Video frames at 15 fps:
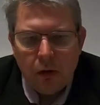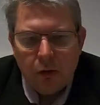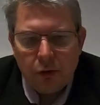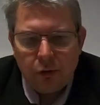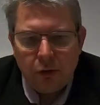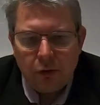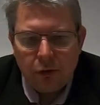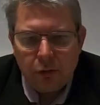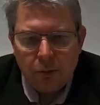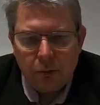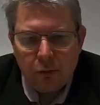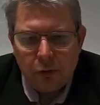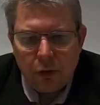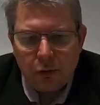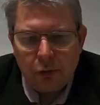
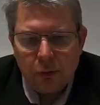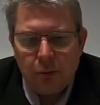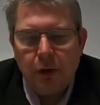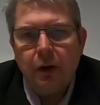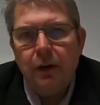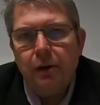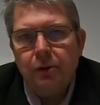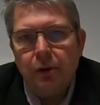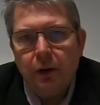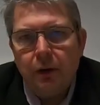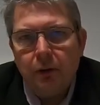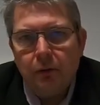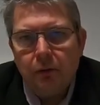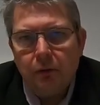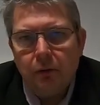Systems not updated
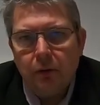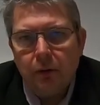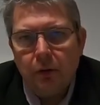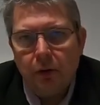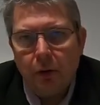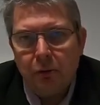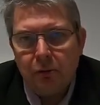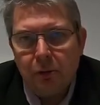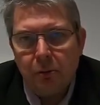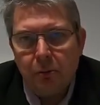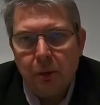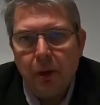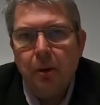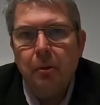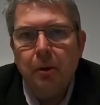can often
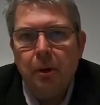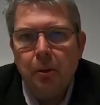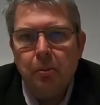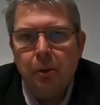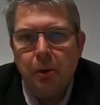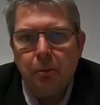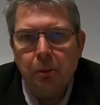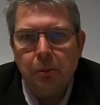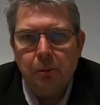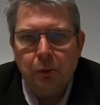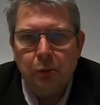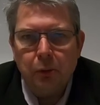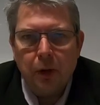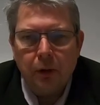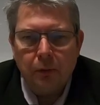be a problem
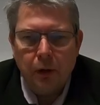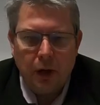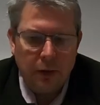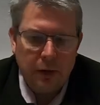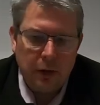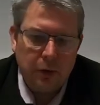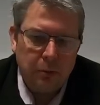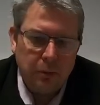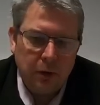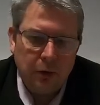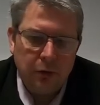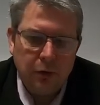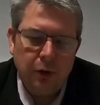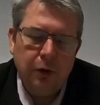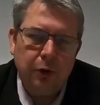as well, and that can be
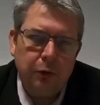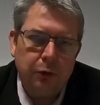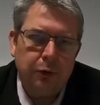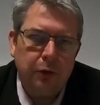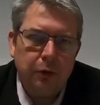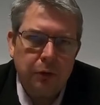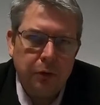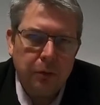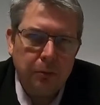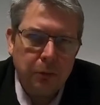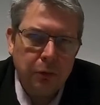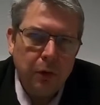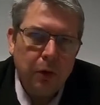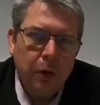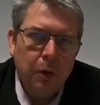internal
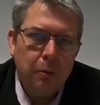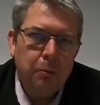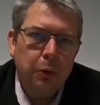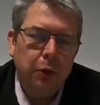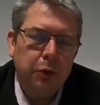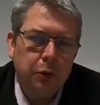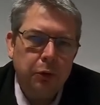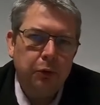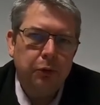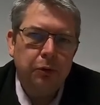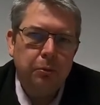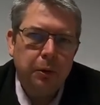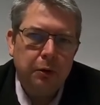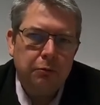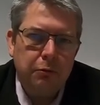systems, but could also
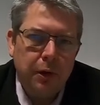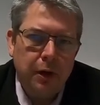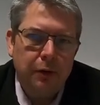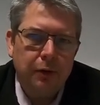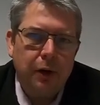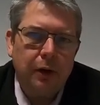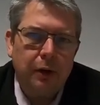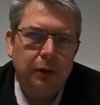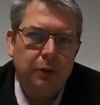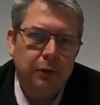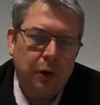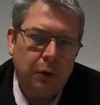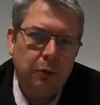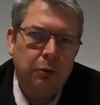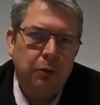be retailers'
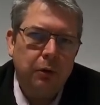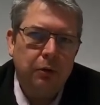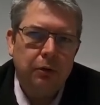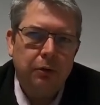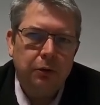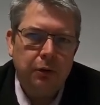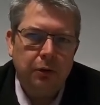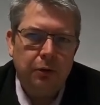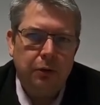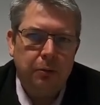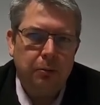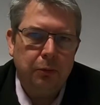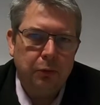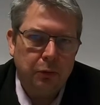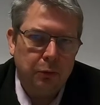own
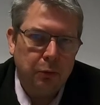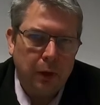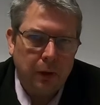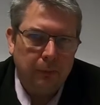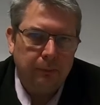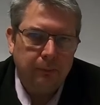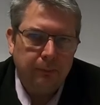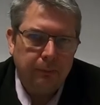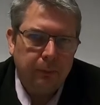systems as well.